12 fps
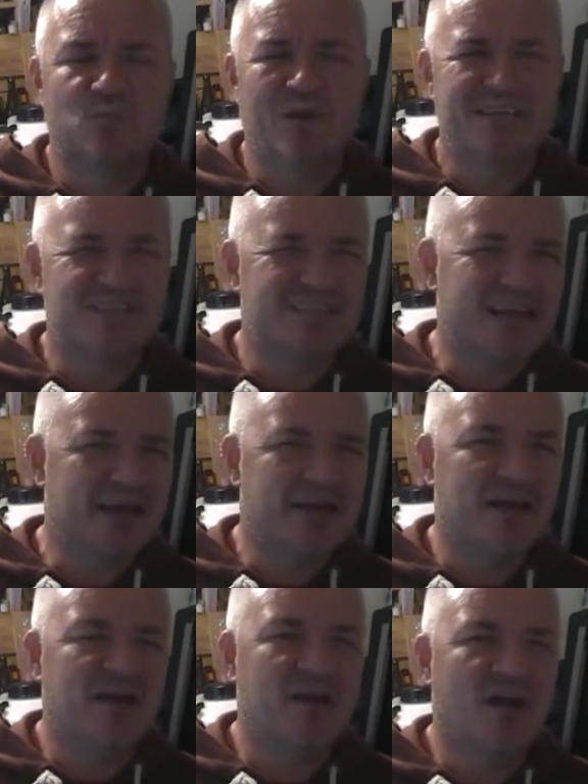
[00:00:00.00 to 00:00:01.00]
ways to get
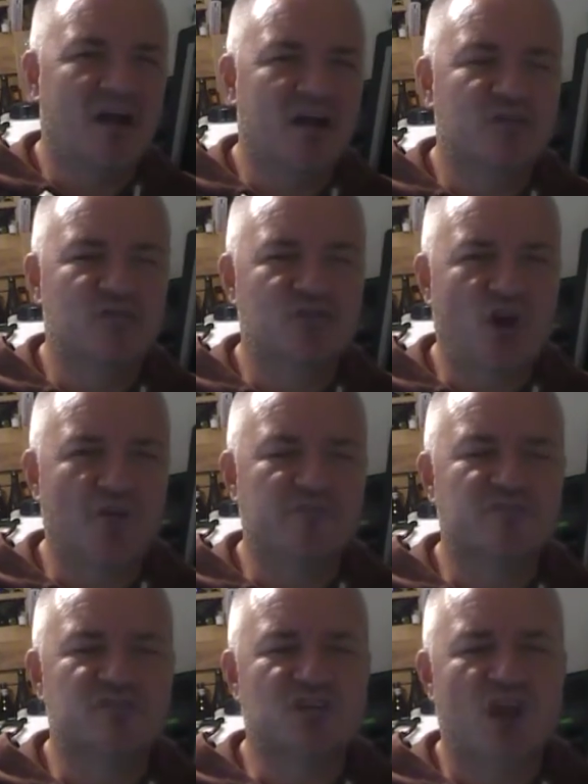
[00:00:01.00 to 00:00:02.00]
good
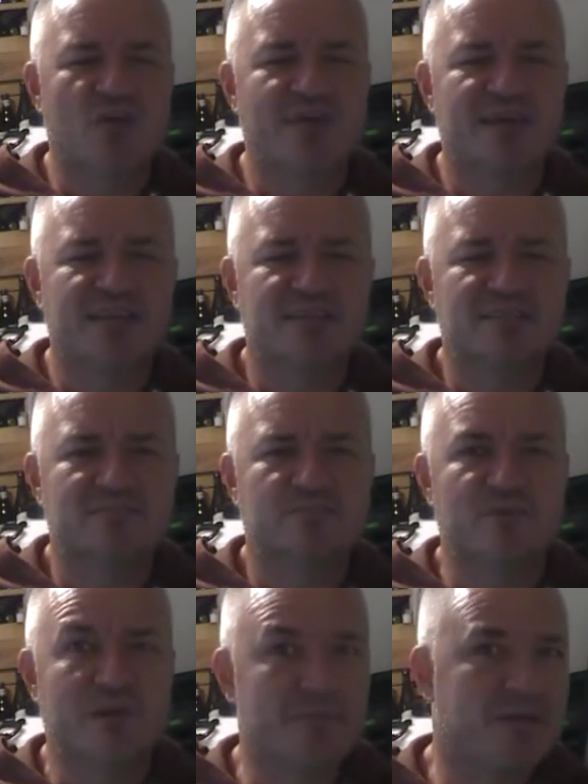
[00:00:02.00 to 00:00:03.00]
offers going and
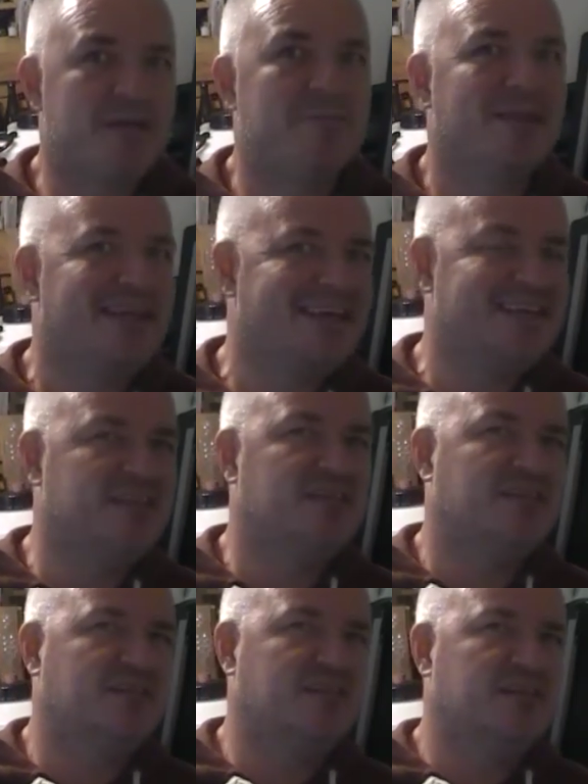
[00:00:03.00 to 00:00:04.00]
bring people in,
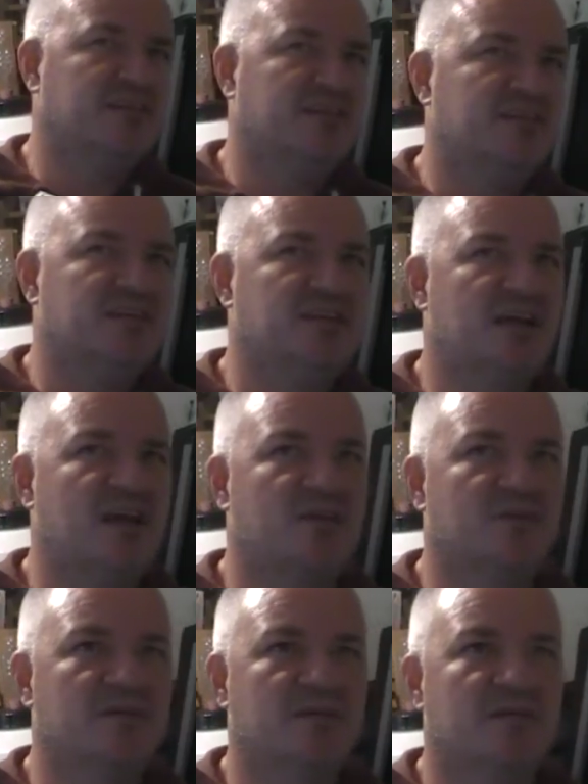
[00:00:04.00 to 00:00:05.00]
you
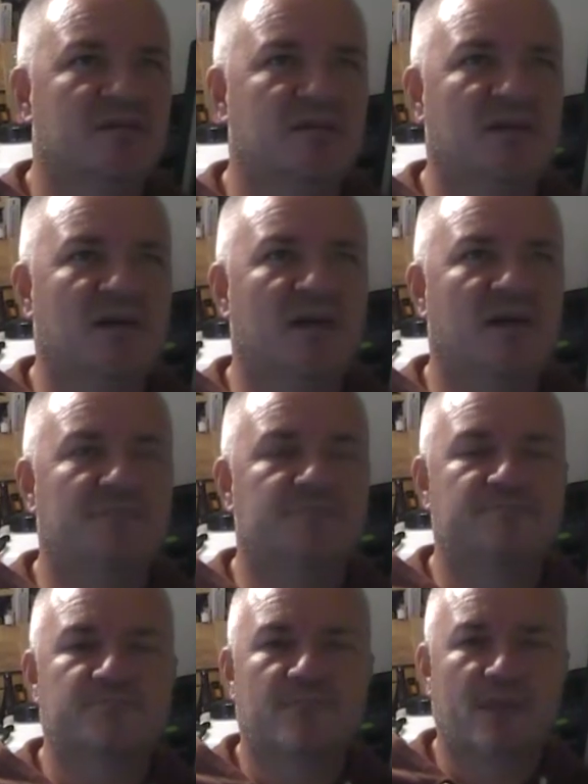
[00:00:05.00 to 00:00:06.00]
know.
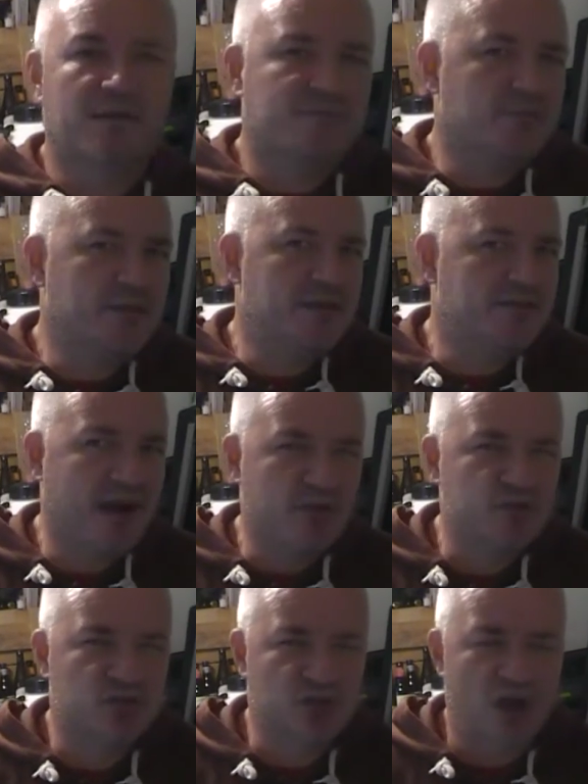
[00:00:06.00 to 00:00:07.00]
For me, if I
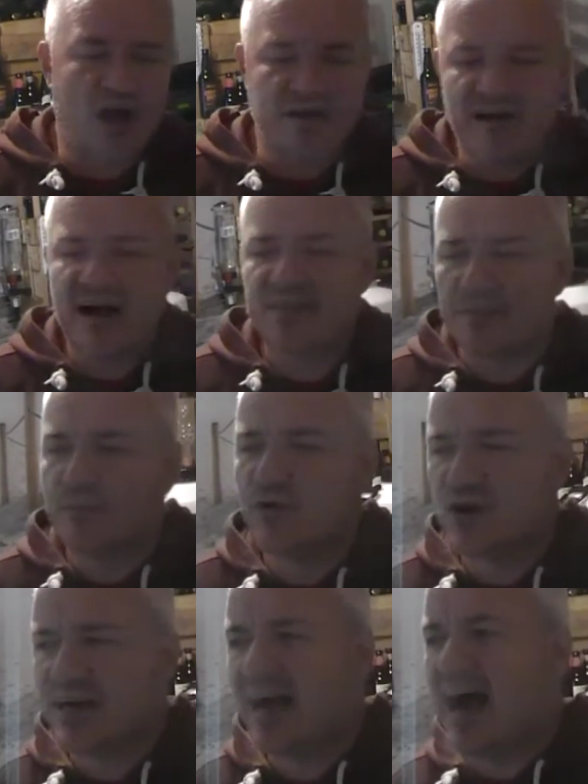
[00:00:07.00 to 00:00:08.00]
had the
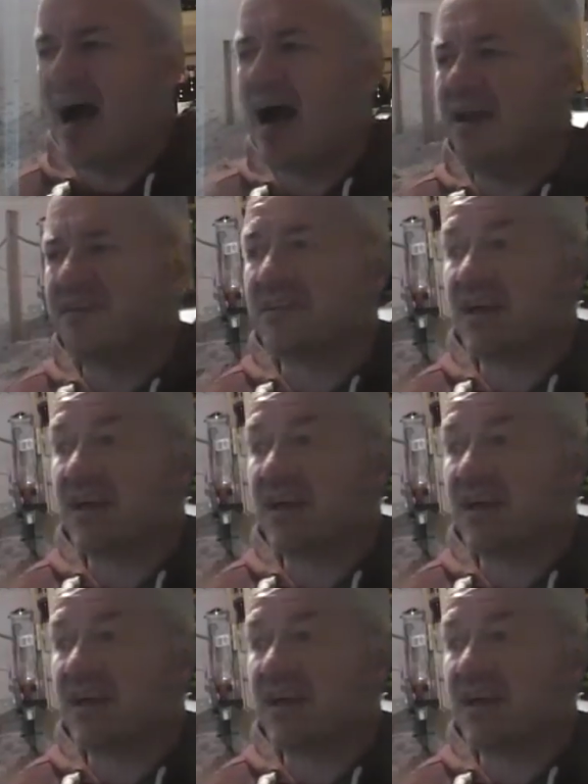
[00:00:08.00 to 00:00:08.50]
money and